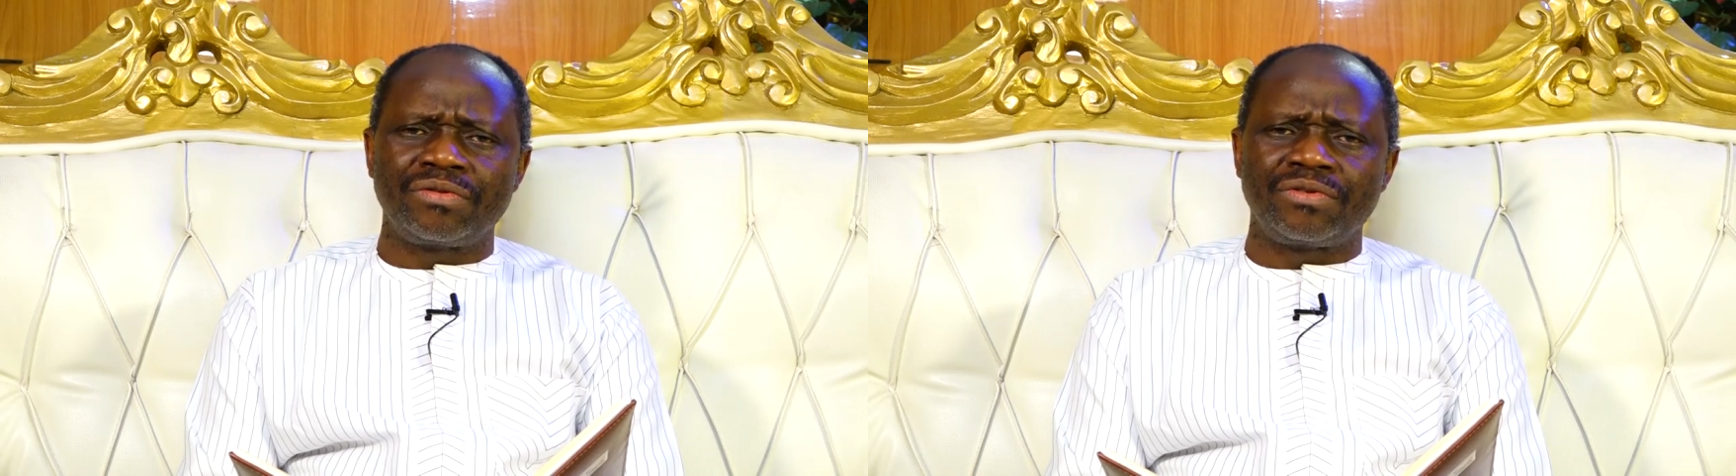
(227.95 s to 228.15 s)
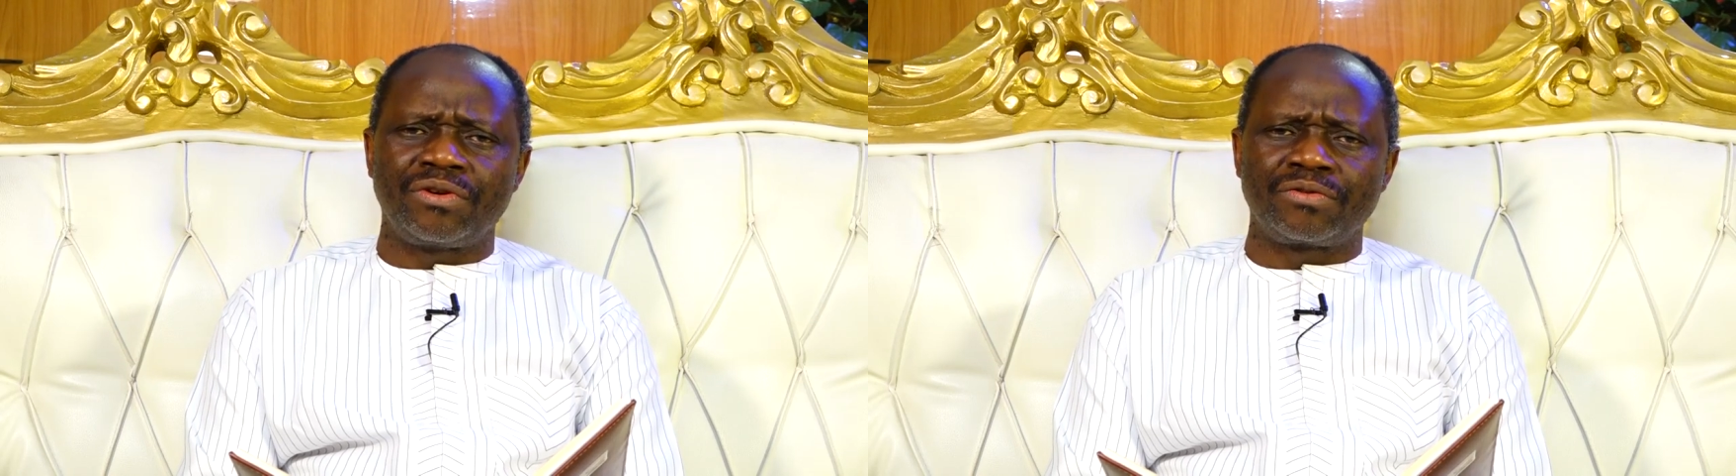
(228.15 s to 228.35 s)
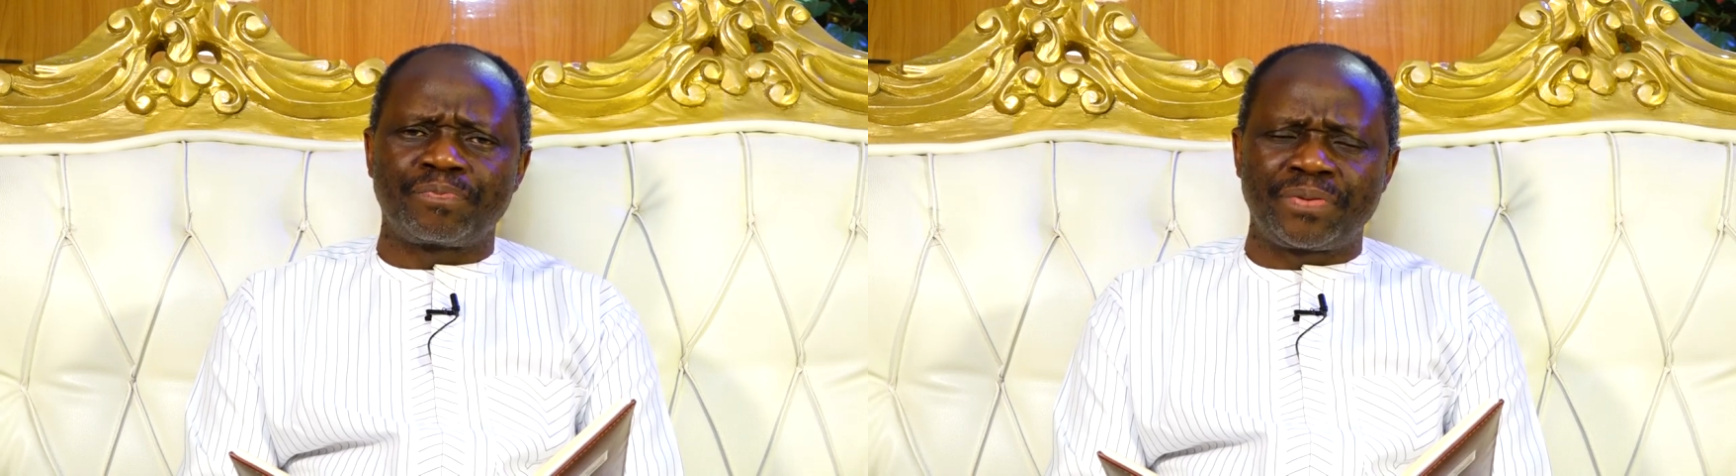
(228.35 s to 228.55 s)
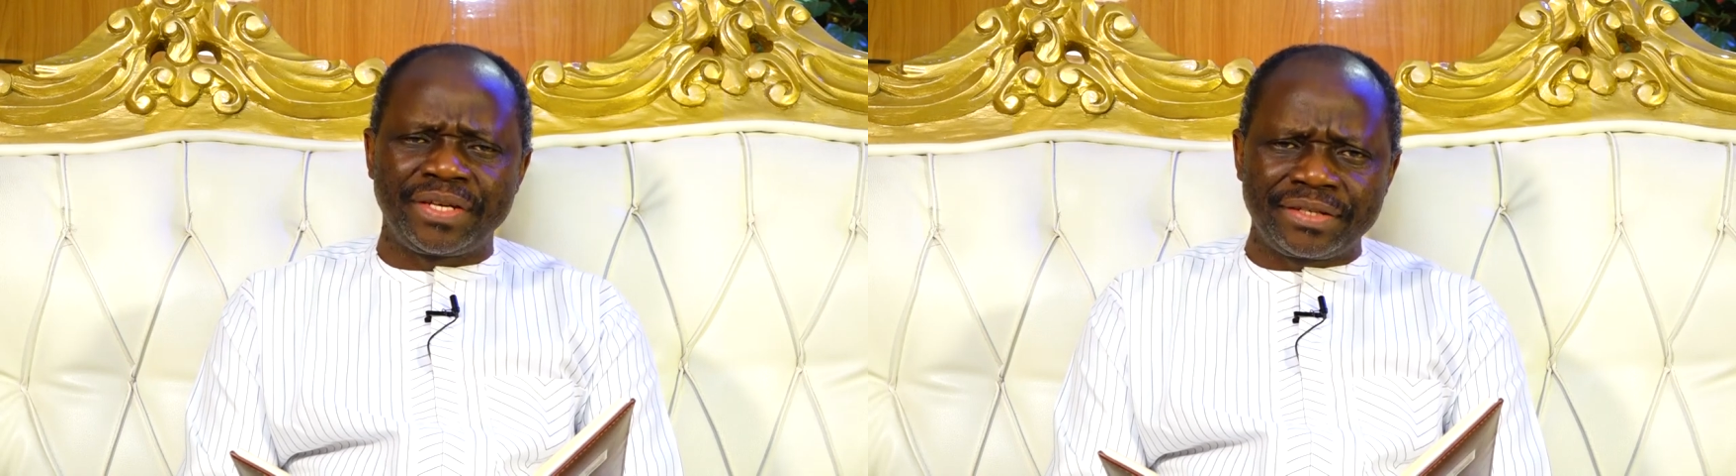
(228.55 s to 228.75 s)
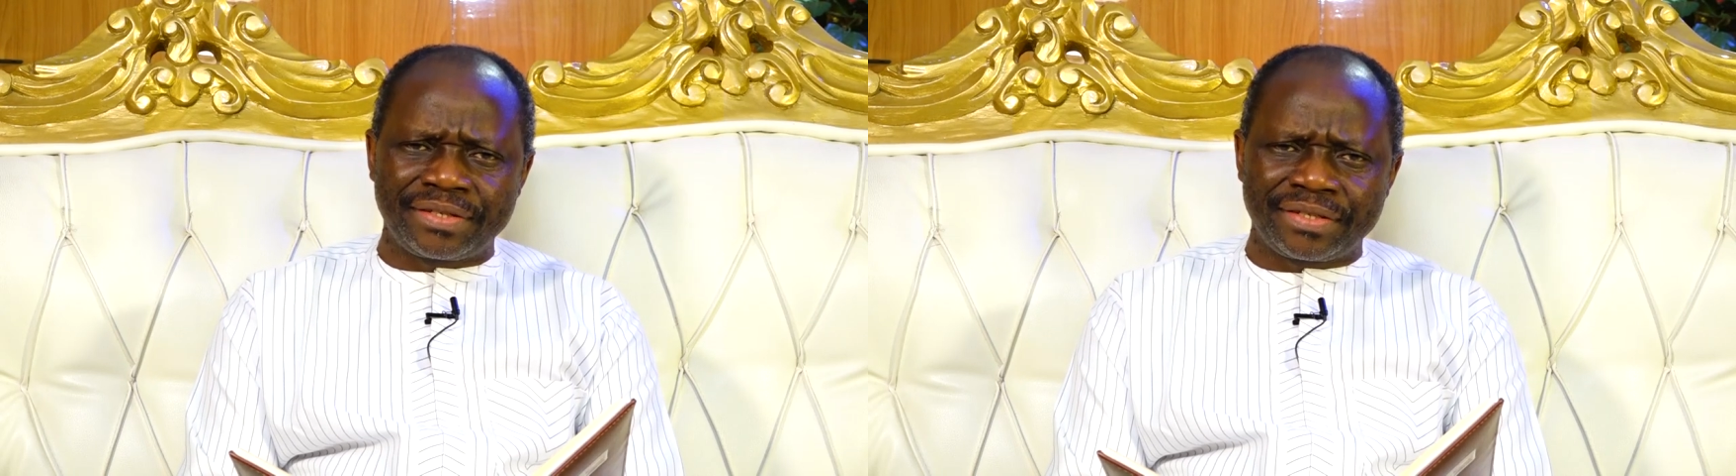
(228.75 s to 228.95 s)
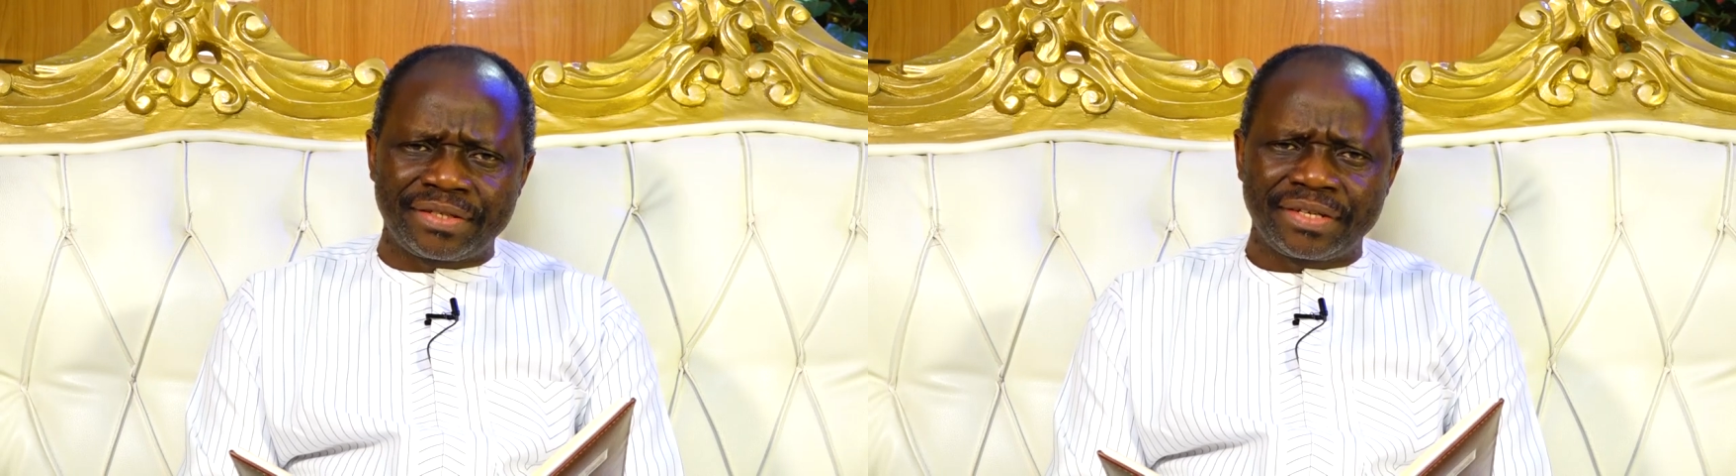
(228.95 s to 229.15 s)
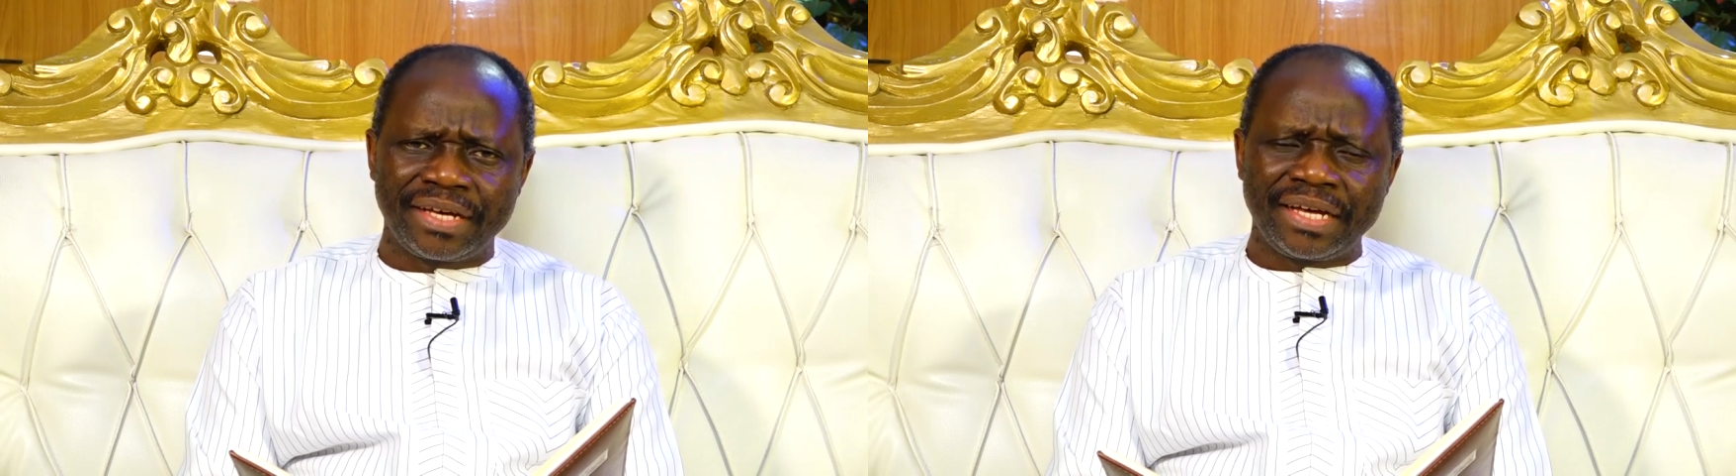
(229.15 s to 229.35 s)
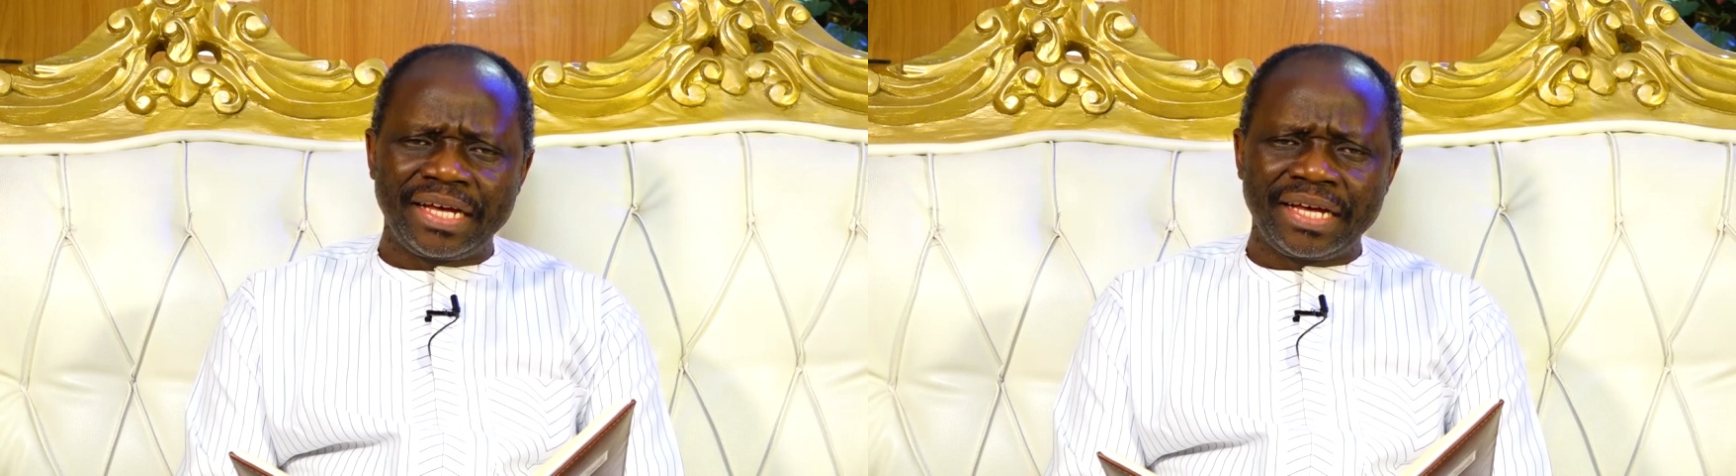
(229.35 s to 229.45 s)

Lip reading: your peace.